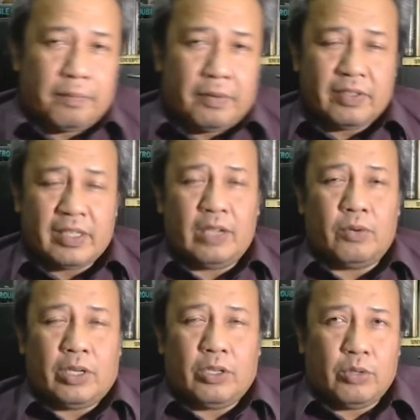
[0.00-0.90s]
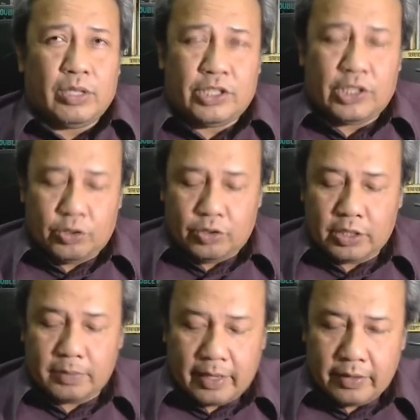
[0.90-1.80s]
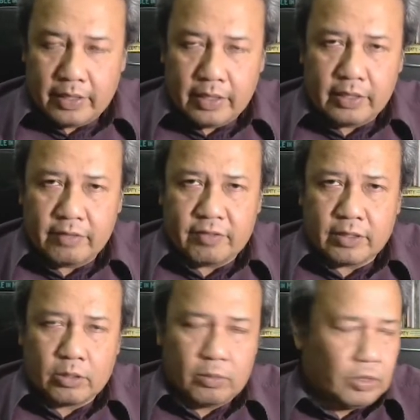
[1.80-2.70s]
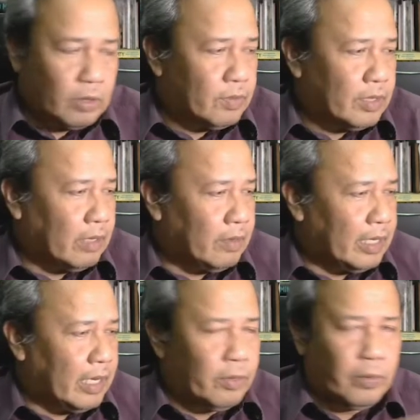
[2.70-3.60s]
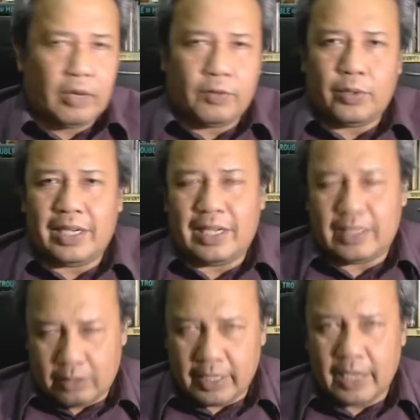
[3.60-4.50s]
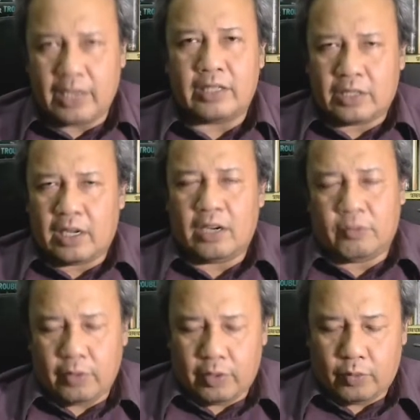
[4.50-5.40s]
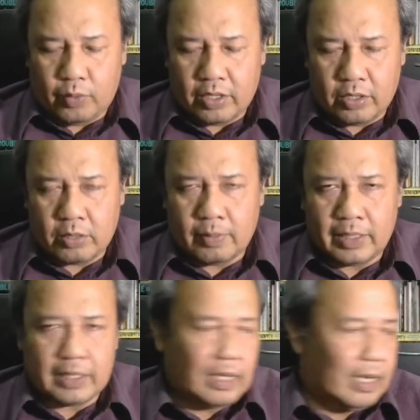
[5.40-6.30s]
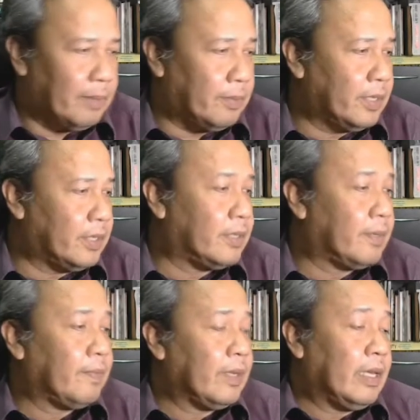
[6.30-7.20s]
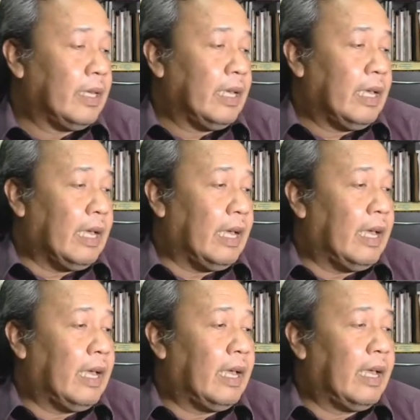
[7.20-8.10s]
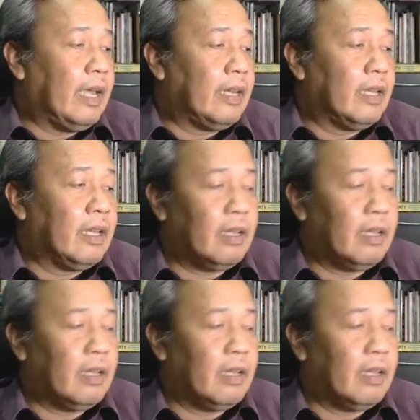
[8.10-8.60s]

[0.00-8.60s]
previously what you do is you just marry different chromosomes. Now the other way of doing it is, again, you start off with somatic cell hybrids, and